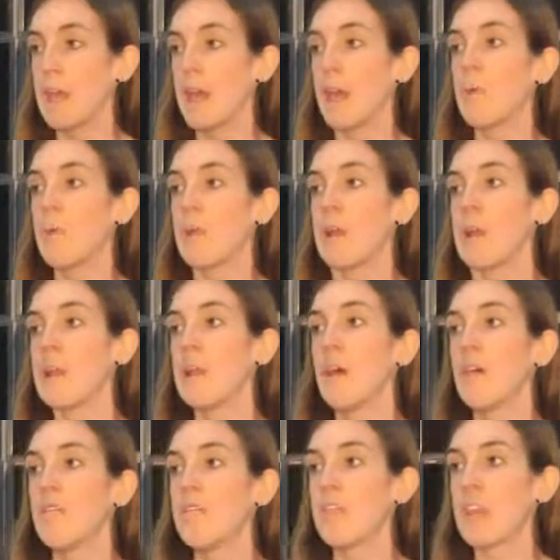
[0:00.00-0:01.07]
And we'd
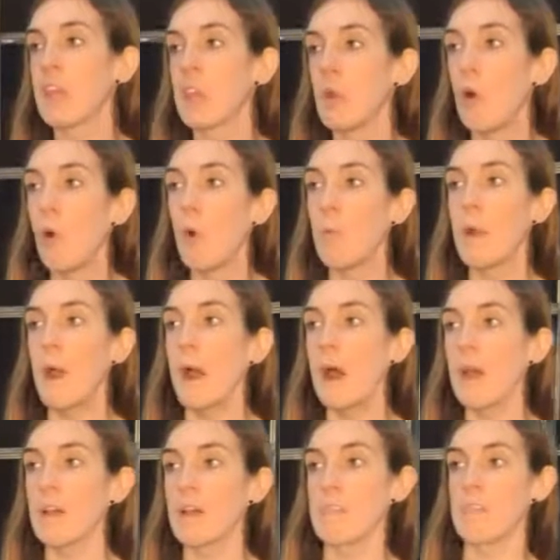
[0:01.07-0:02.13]
love for your
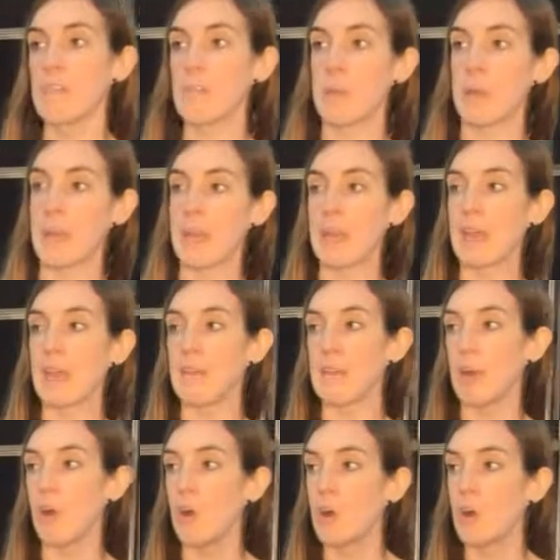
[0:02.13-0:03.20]
work to be in the
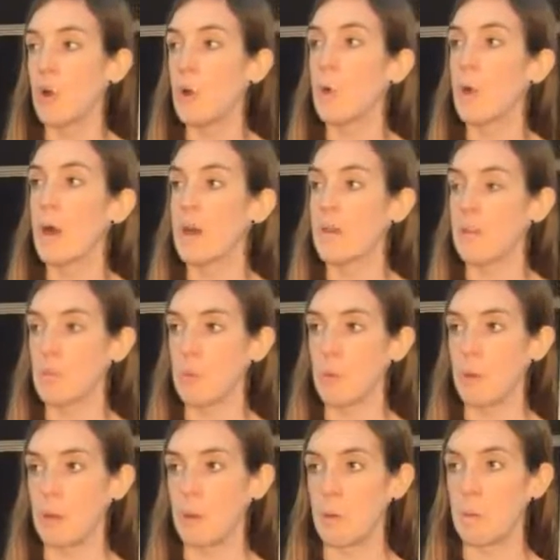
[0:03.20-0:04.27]
hall as
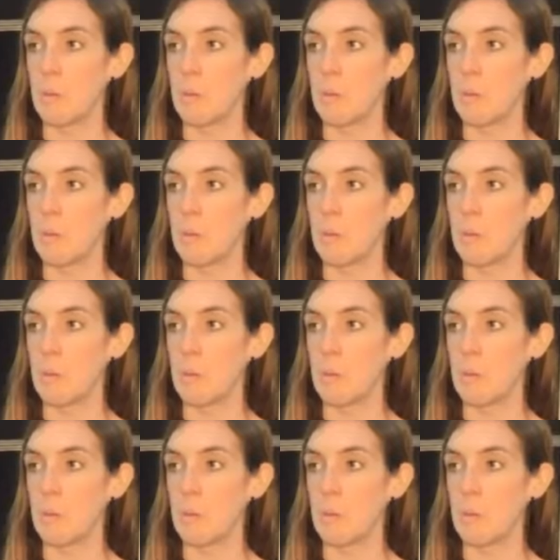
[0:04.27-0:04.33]
well.